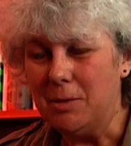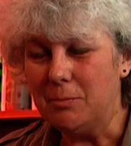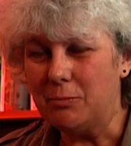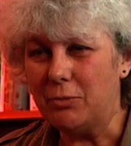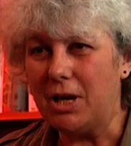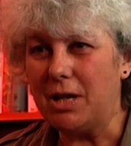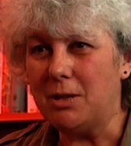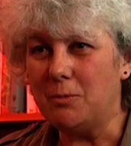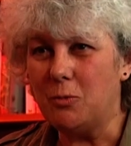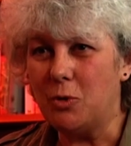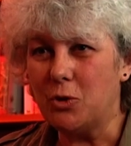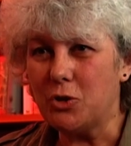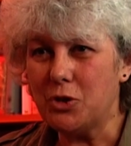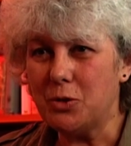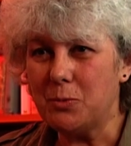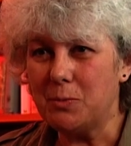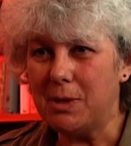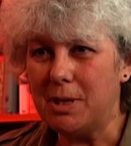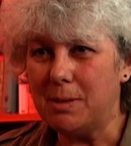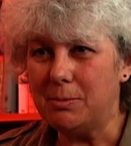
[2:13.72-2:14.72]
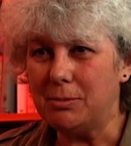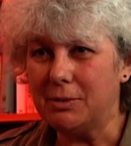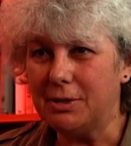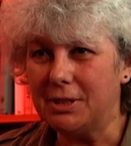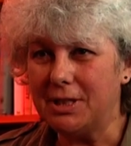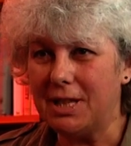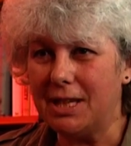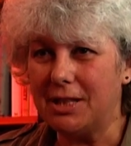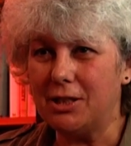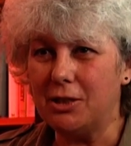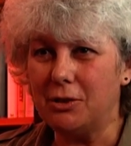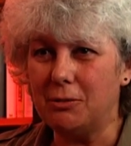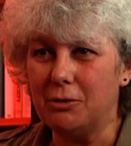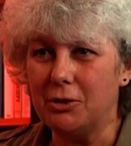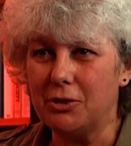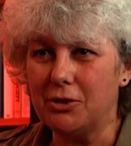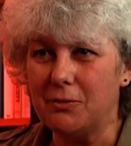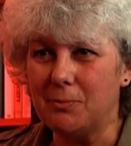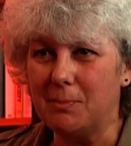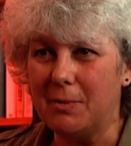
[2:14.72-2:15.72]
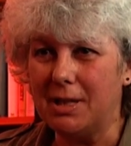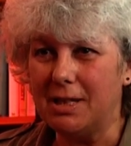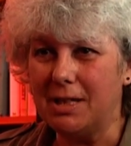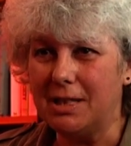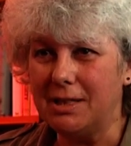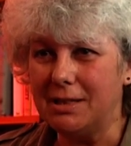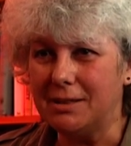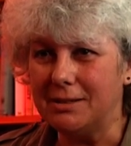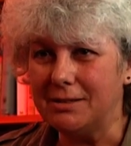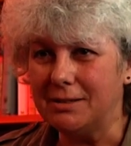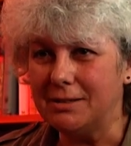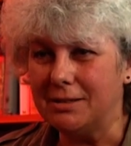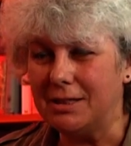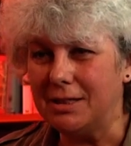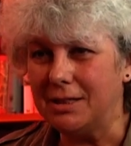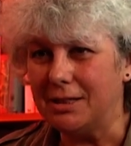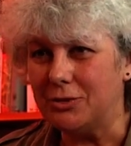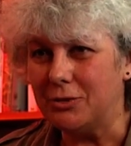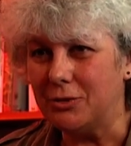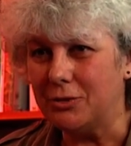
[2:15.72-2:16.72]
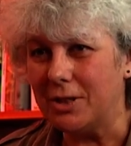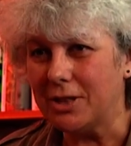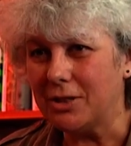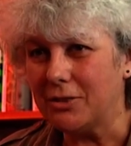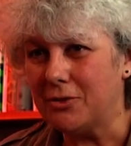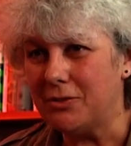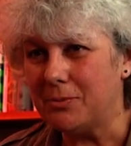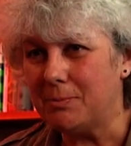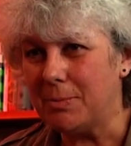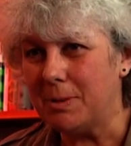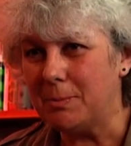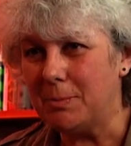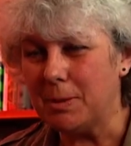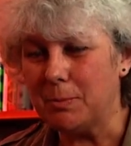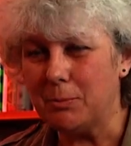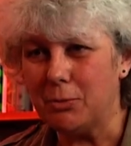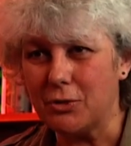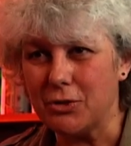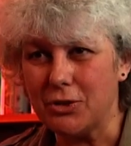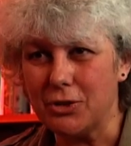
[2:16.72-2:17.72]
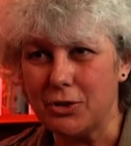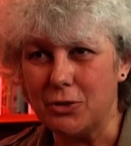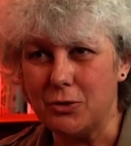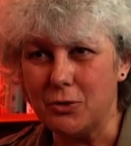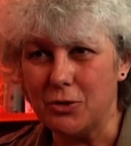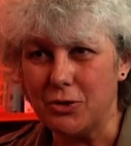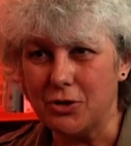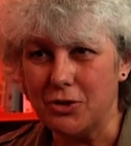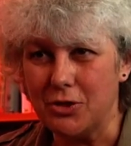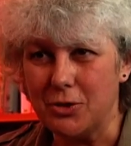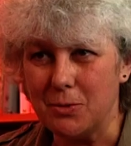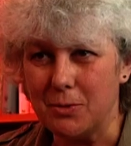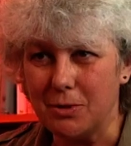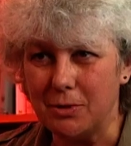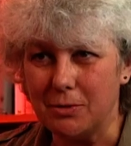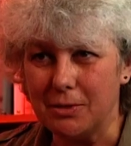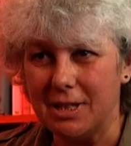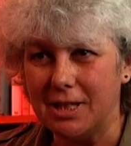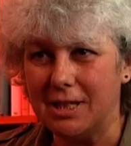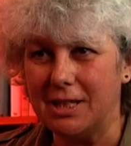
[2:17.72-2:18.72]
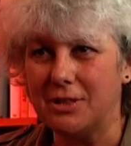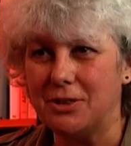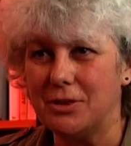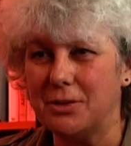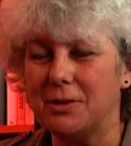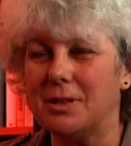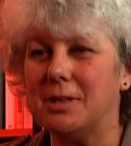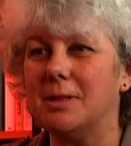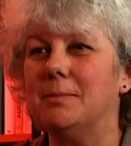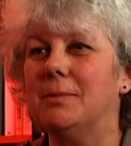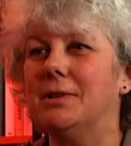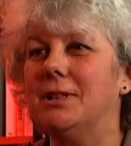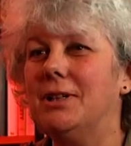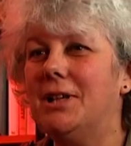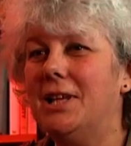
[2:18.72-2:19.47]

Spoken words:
brainwashed people and had a whole lot of money, and the director of public prosecutions was looking into him, and